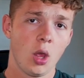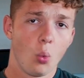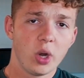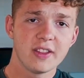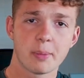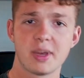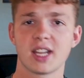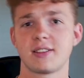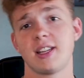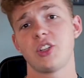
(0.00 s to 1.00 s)
One of the
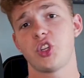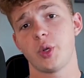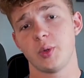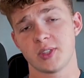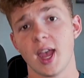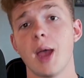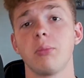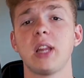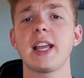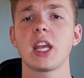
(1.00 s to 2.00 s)
biggest issues
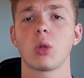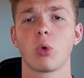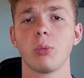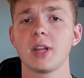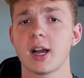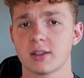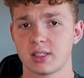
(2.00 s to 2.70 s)
plaguing Roblox